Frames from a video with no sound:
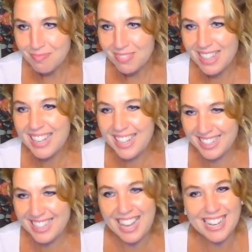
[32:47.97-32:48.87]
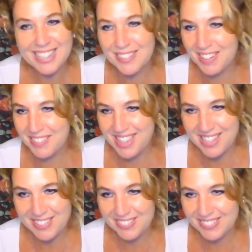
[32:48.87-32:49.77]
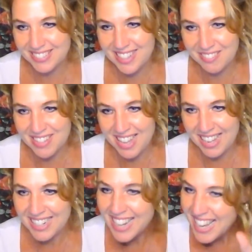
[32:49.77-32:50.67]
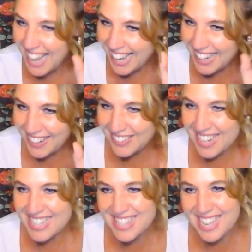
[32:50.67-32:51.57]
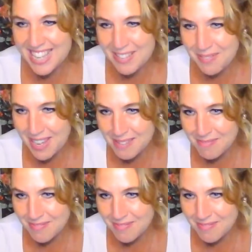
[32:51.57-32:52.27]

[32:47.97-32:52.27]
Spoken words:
I agree with you. Loved that. RS, thank you, babe.